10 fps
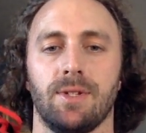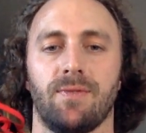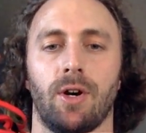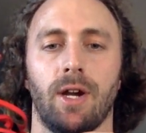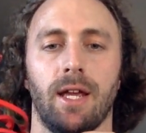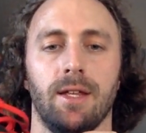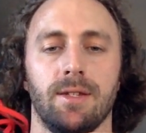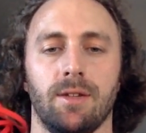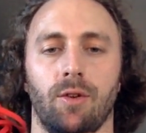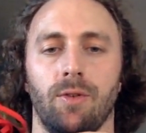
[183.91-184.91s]
as far
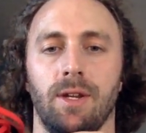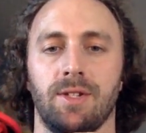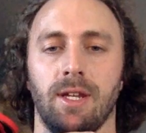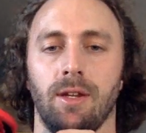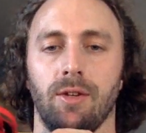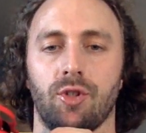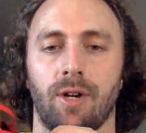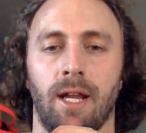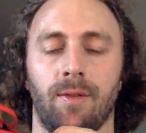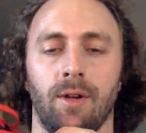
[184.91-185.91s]
as increasing
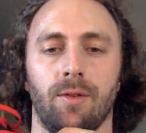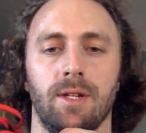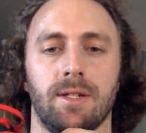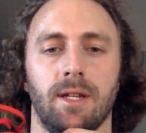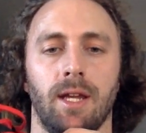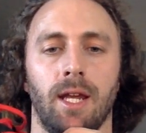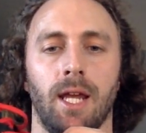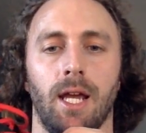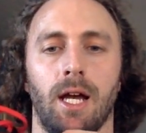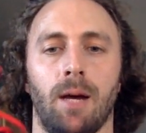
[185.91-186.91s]
strength,
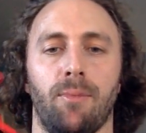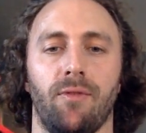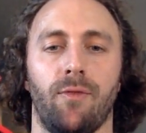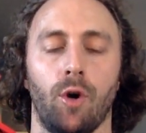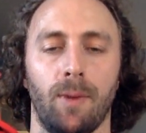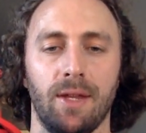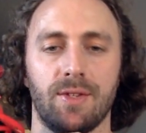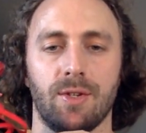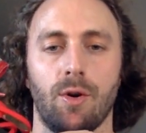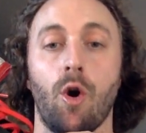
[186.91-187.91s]
increasing uh,
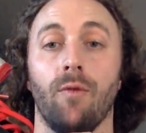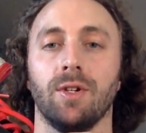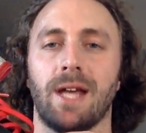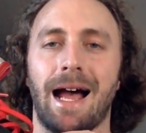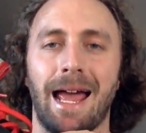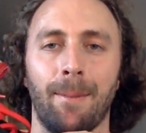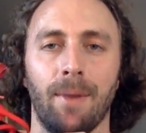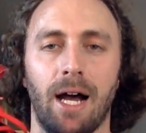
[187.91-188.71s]
performance over time.